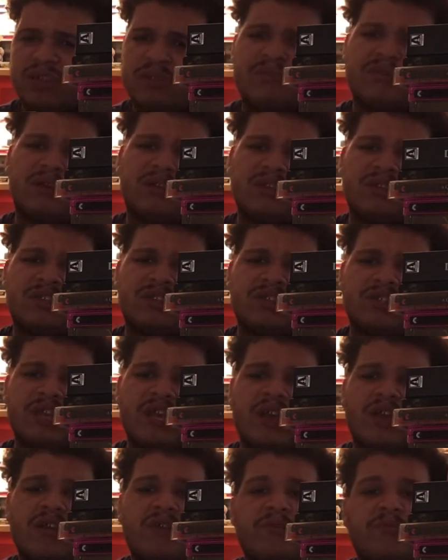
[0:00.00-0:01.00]
about this
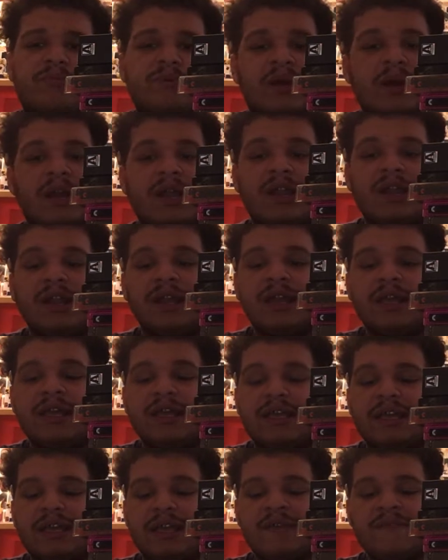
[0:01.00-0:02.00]
channel. But
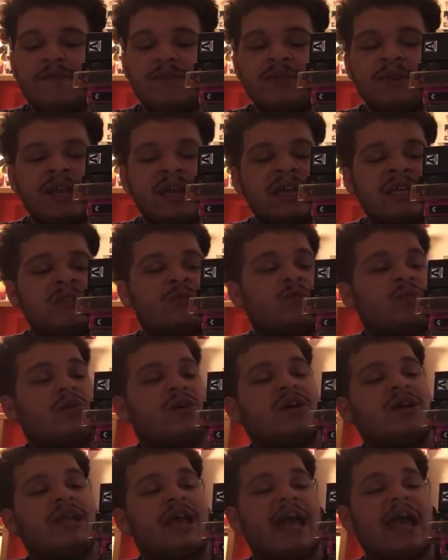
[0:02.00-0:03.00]
if you guys
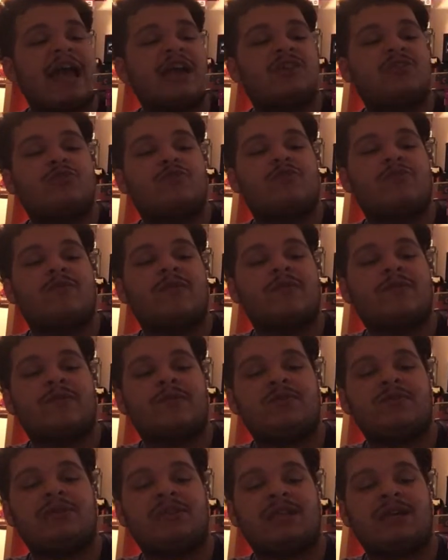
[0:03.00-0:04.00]
want actual
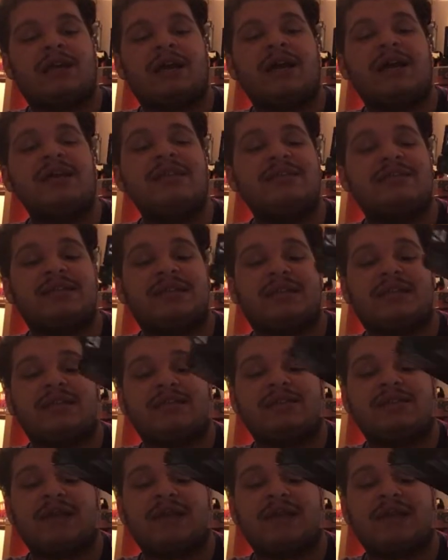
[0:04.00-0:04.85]
reviews and content,